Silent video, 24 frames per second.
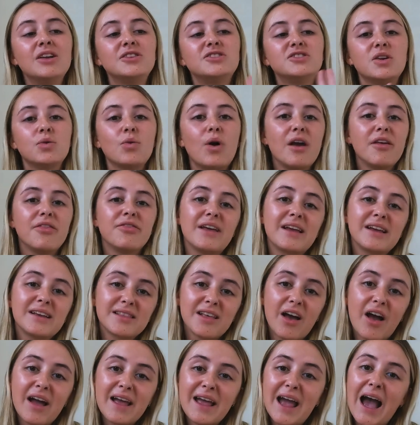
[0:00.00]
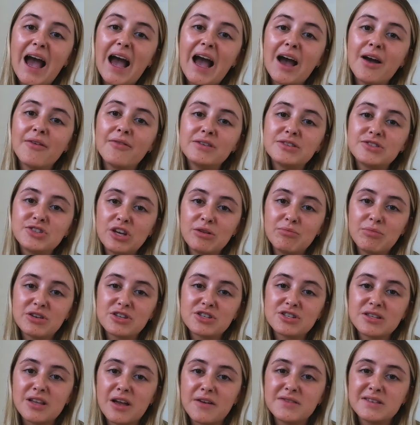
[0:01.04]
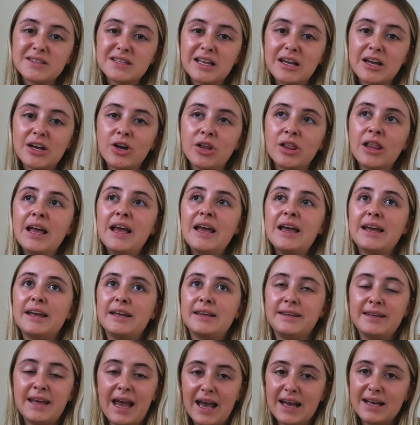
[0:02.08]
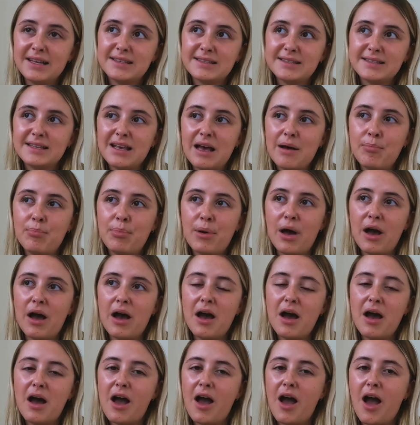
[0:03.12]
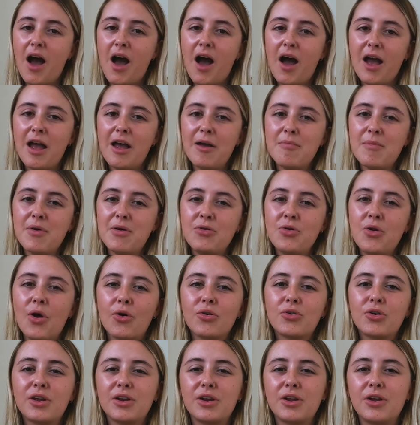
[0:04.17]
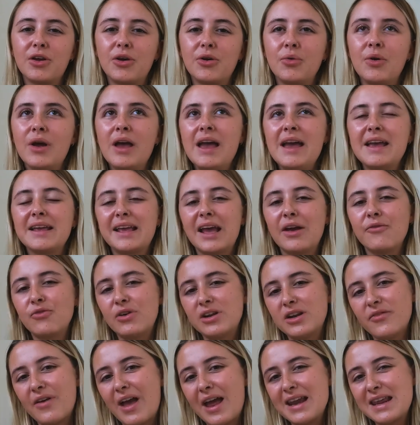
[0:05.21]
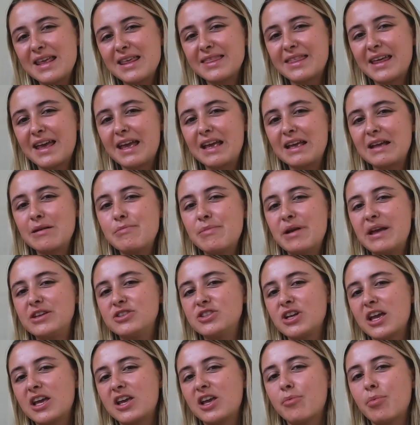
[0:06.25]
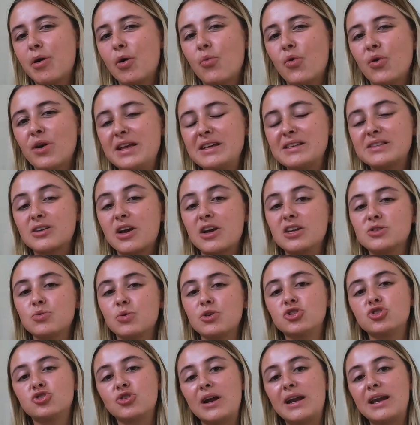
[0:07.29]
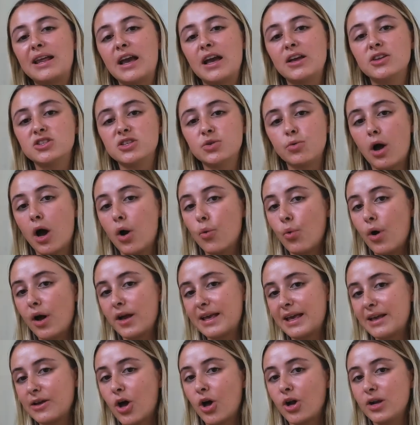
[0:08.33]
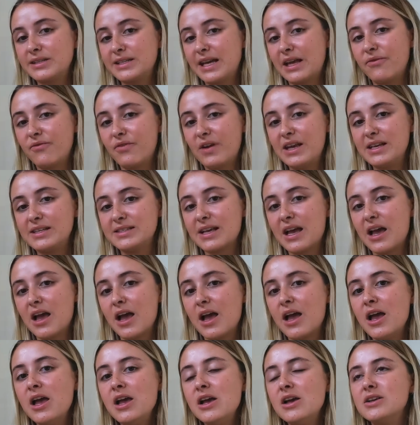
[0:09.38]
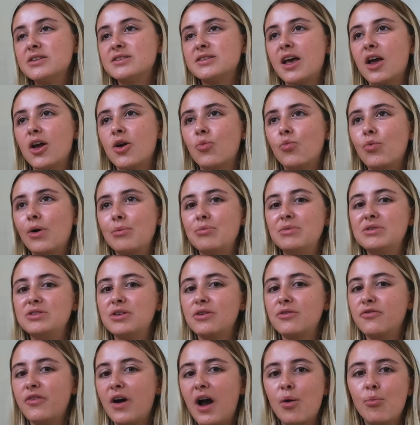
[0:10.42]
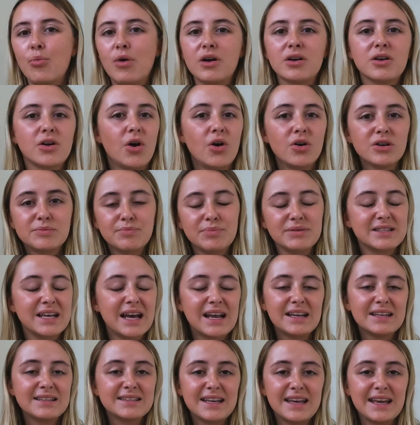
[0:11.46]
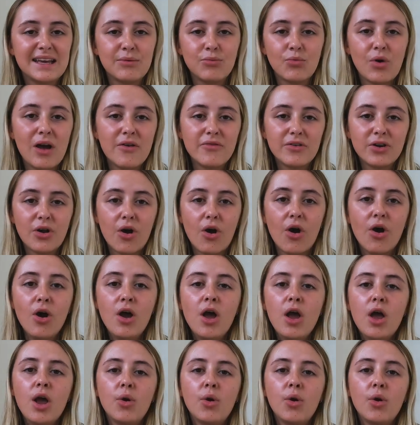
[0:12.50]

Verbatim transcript: Do I think that I have too much stuff still? Yes, but I'm not going to get rid of anything. Me and Jacob are wanting to go to Australia and do our working holiday visa, so when we do farm work or hospitality and whatever not,